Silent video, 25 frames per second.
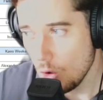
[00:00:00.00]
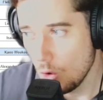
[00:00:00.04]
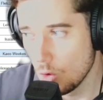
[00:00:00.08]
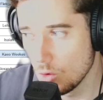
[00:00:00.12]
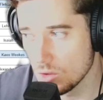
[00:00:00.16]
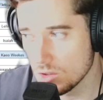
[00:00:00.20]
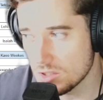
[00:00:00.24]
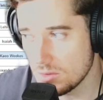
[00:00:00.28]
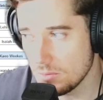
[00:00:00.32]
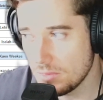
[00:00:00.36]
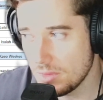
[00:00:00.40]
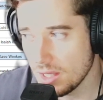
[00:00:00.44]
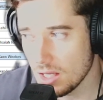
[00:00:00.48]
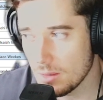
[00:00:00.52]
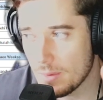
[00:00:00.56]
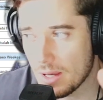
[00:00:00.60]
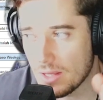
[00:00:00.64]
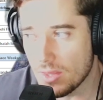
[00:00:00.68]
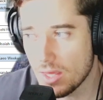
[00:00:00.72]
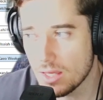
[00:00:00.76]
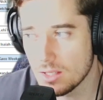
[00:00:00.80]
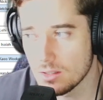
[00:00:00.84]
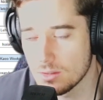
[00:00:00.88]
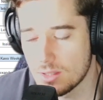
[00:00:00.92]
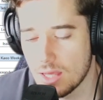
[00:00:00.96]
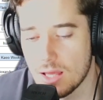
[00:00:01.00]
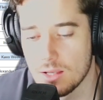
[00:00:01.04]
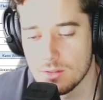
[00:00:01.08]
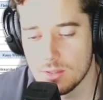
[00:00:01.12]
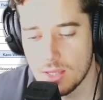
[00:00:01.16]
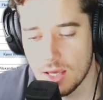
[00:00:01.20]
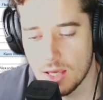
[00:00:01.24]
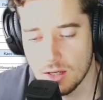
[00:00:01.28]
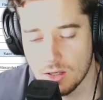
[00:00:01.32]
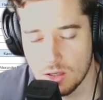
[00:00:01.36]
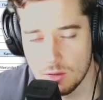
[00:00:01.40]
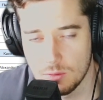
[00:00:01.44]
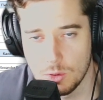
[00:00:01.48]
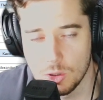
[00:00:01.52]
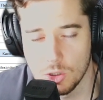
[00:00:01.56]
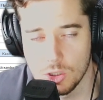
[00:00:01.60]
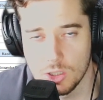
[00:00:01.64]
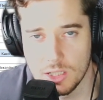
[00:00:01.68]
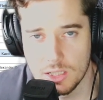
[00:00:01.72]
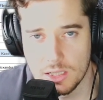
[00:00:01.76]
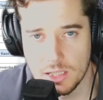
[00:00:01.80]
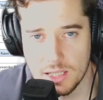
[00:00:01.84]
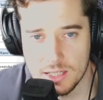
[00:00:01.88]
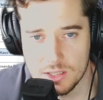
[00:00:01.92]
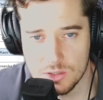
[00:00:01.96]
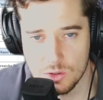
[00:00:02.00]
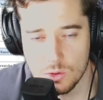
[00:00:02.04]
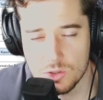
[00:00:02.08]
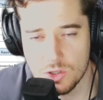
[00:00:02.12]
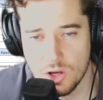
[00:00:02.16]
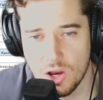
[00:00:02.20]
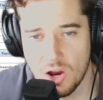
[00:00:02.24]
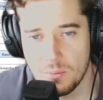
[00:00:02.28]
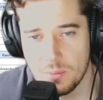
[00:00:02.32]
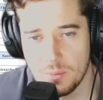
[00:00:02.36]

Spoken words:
Awesome thing about that community league is it also